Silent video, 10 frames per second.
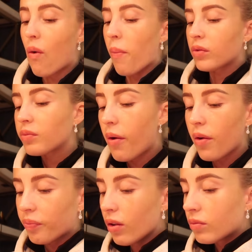Breaded
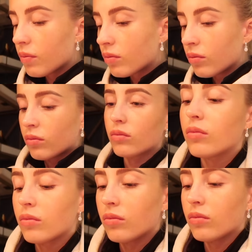chicken is still
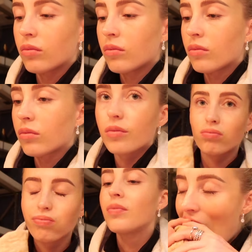something that really
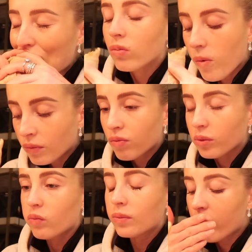scares me,
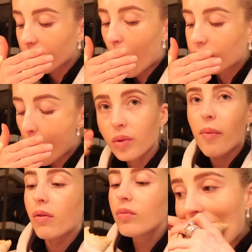but I'm so proud of
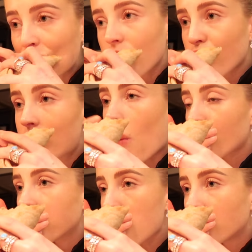myself for actually
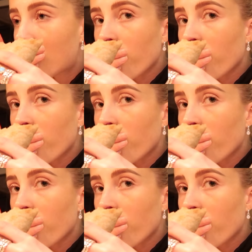doing this.